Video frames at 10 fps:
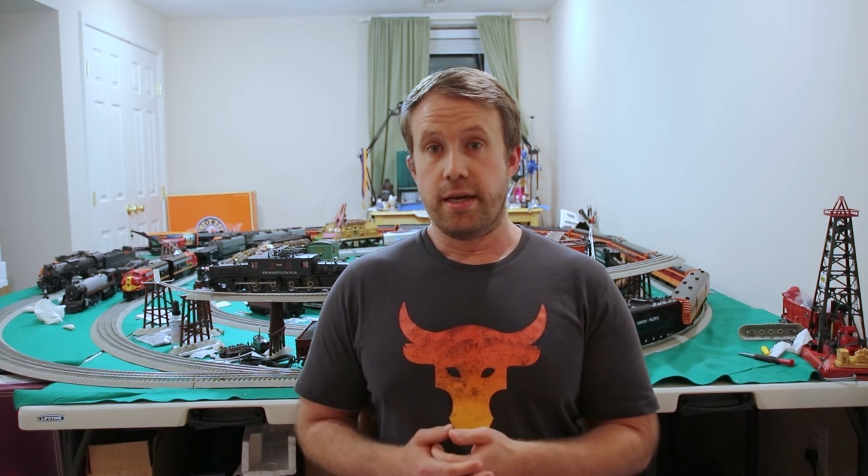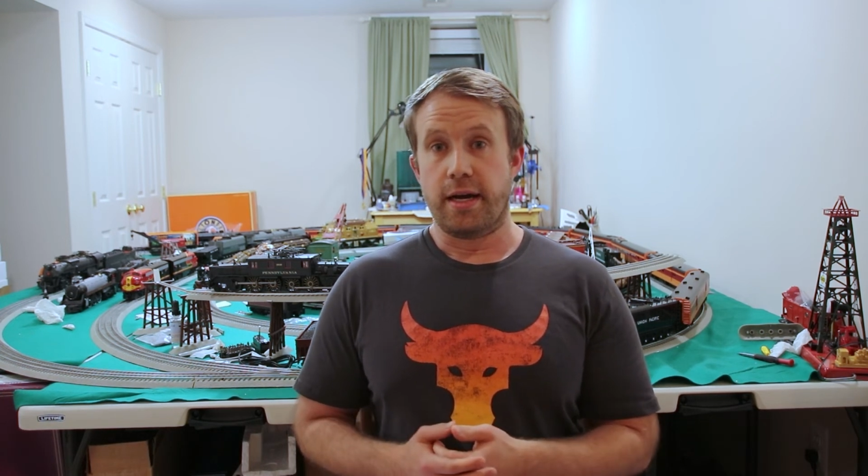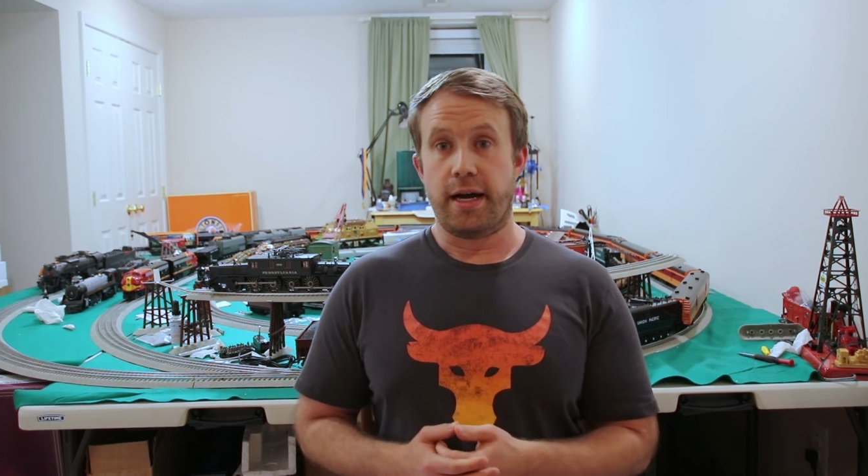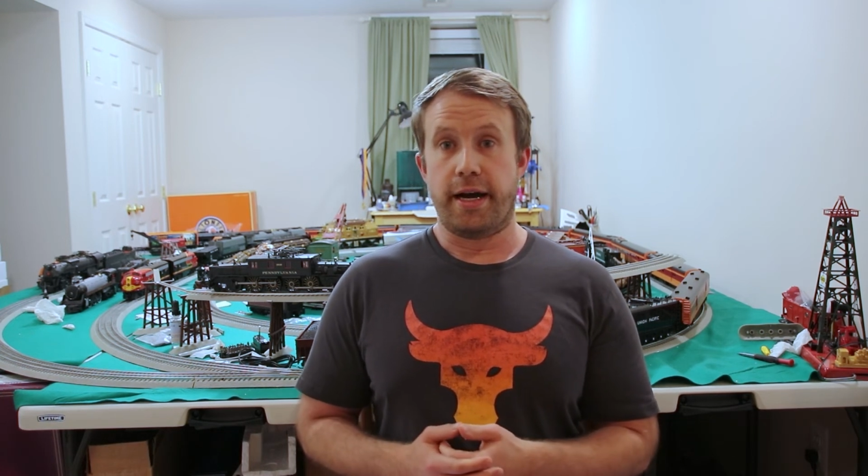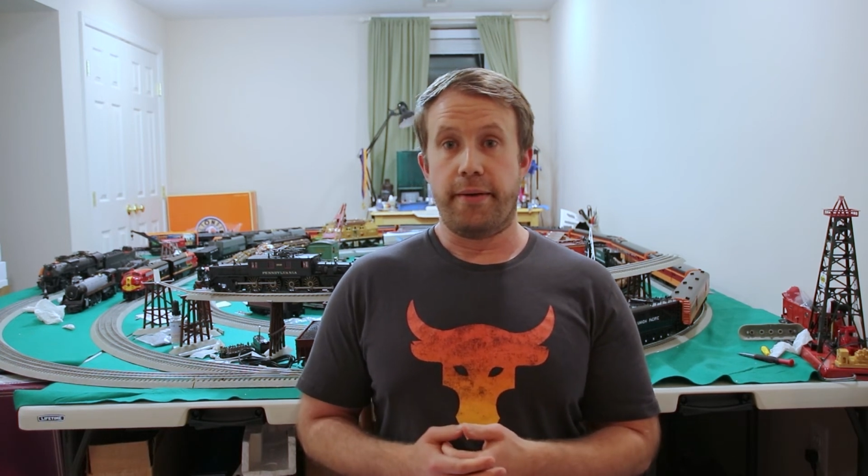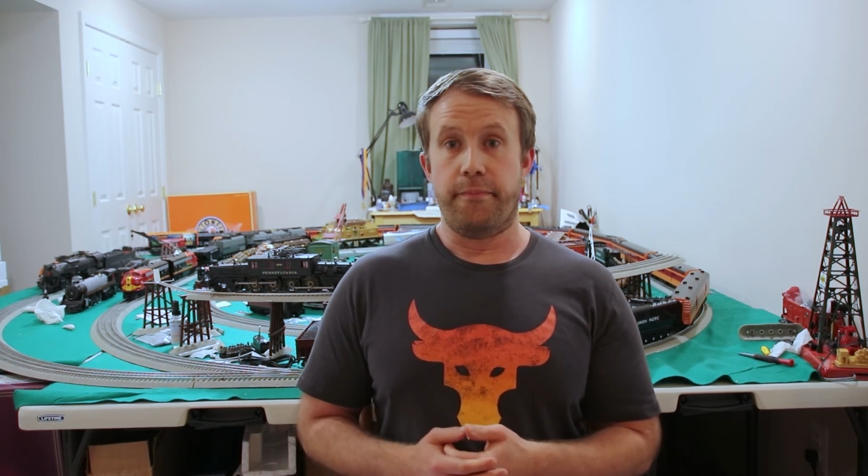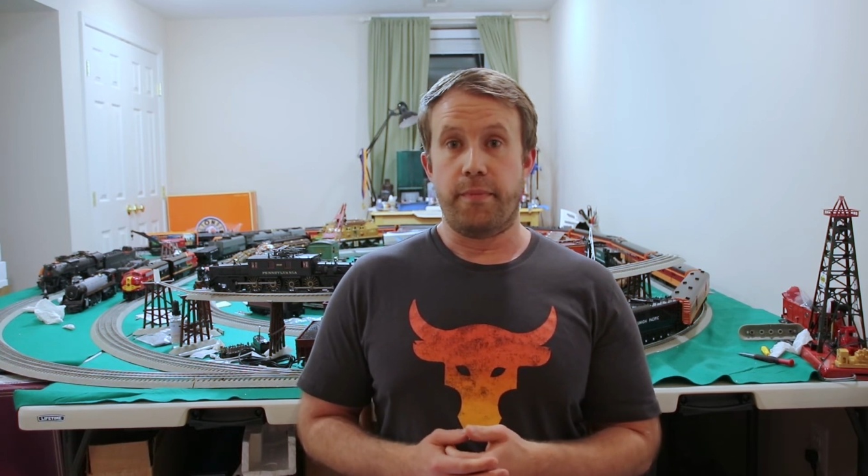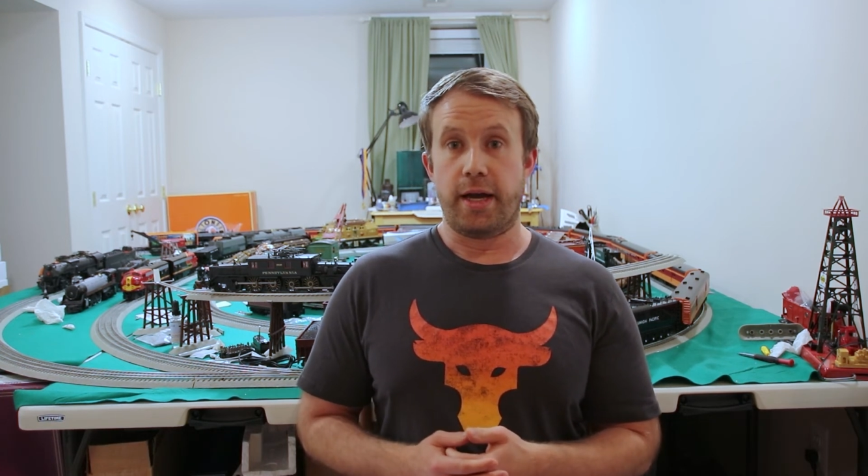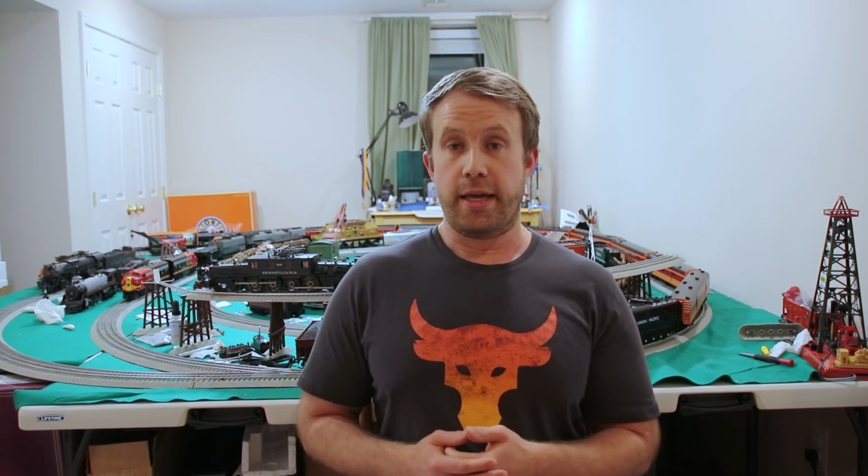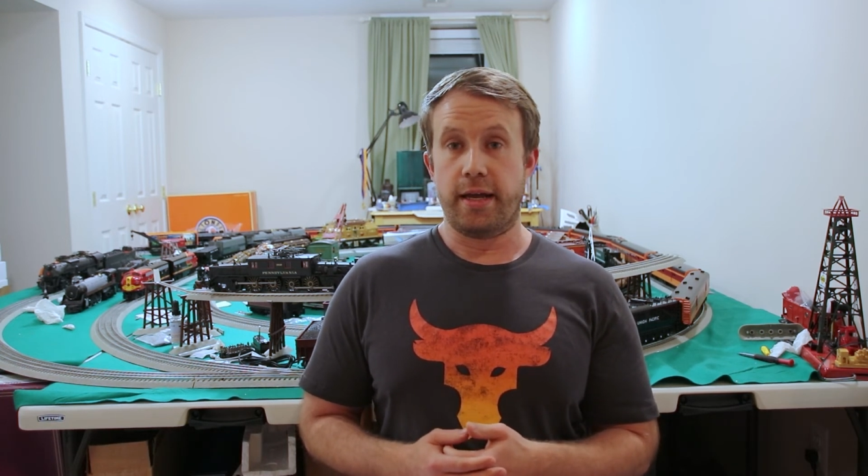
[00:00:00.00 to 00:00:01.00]

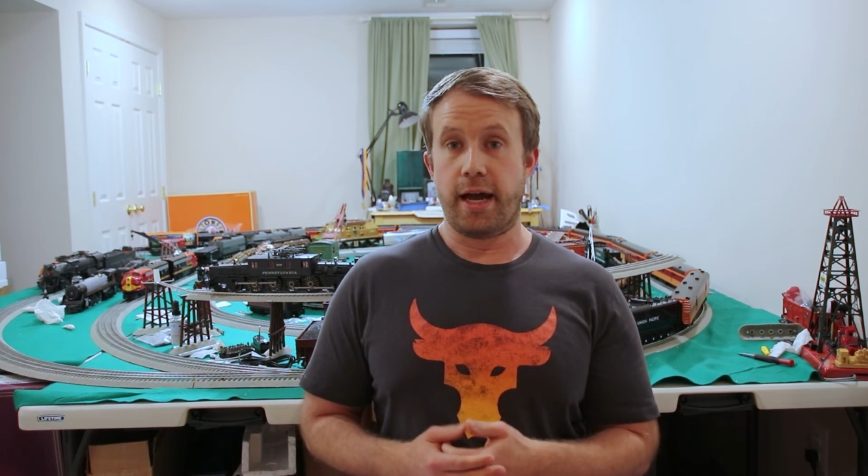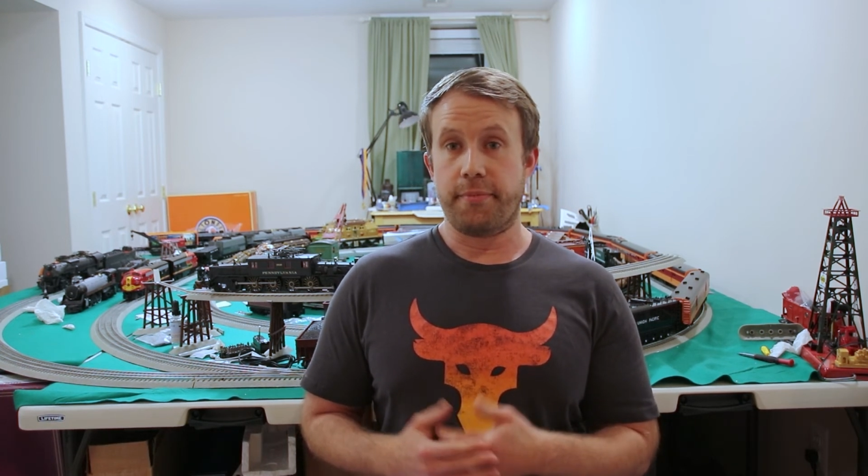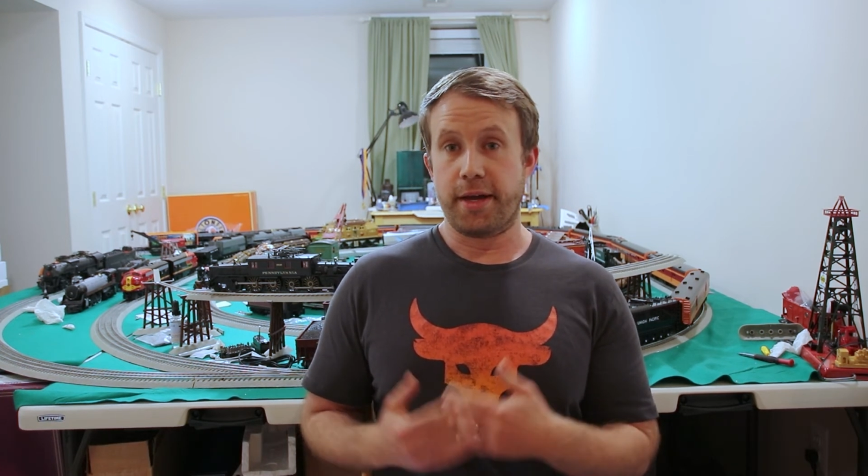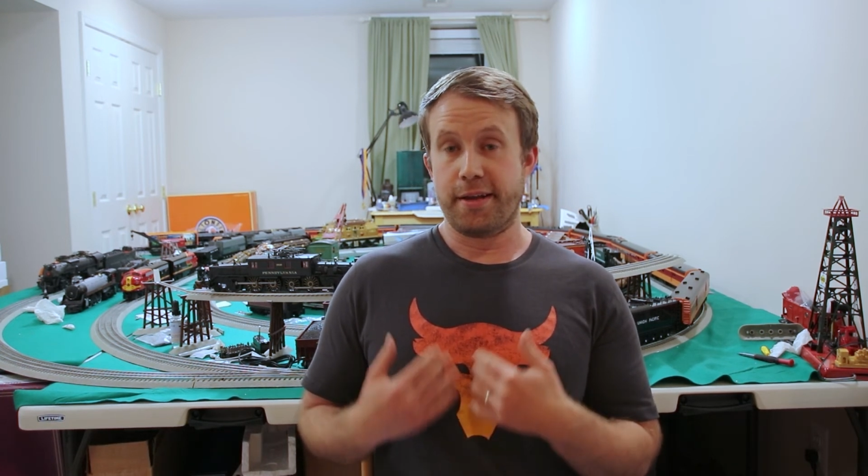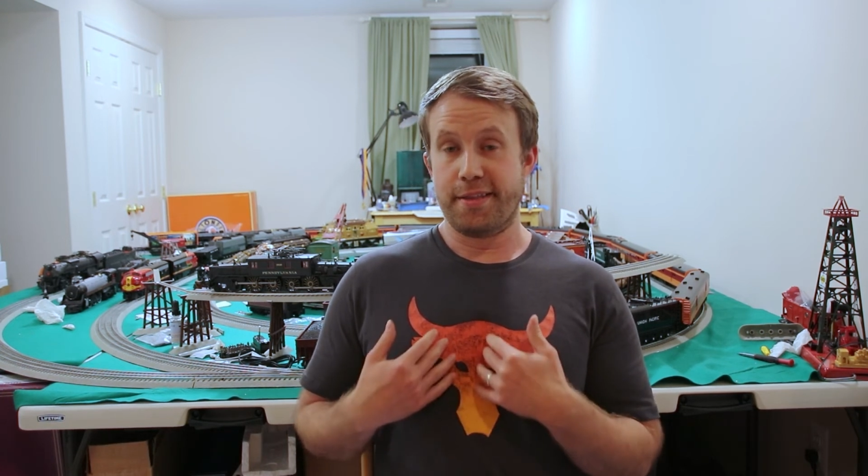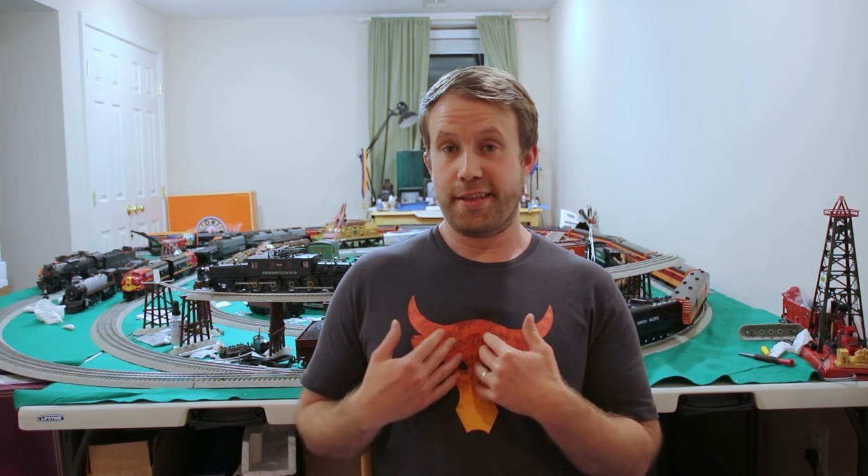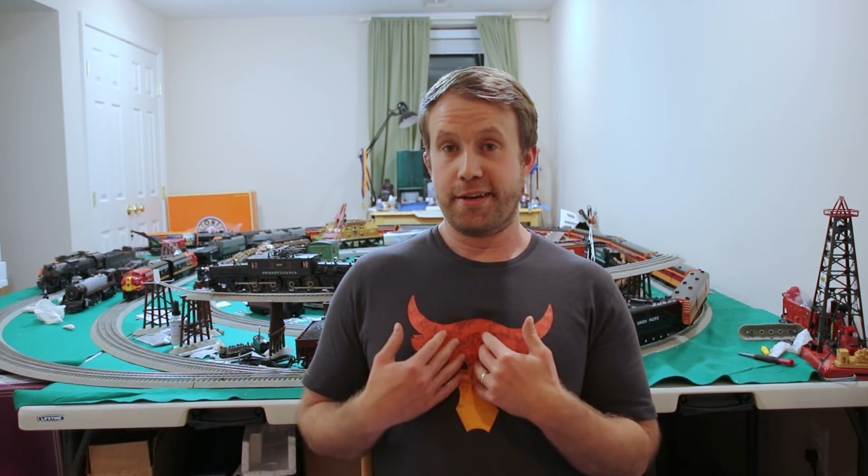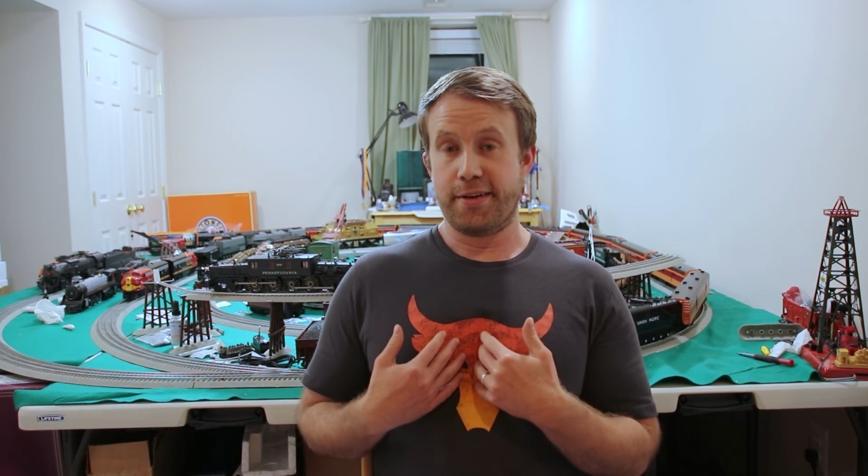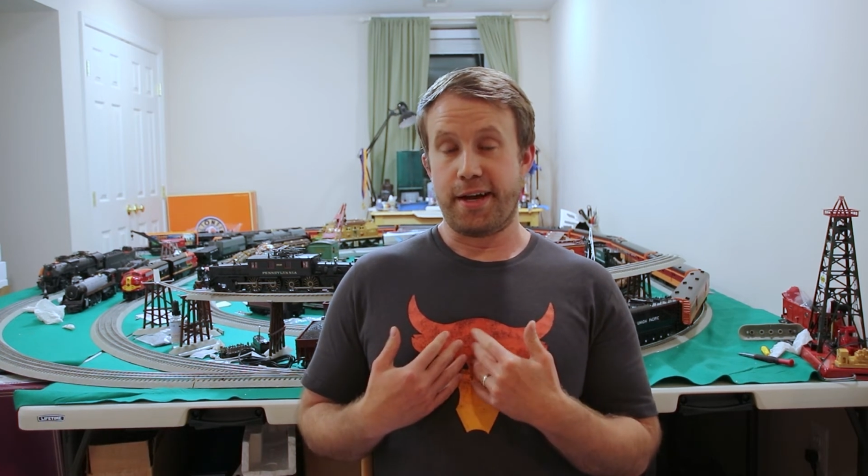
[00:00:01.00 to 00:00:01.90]
Again, I'm not in there.